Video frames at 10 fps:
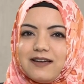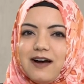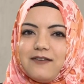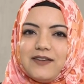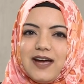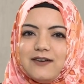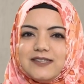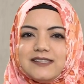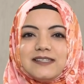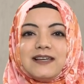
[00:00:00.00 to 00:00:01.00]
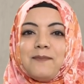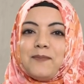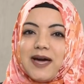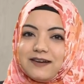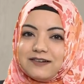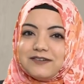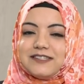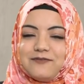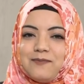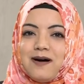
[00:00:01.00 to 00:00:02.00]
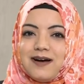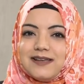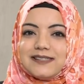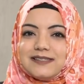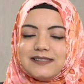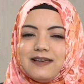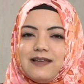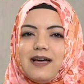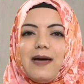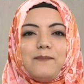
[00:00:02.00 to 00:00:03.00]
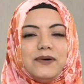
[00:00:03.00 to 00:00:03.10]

the coffee houses as competitors of mosques, and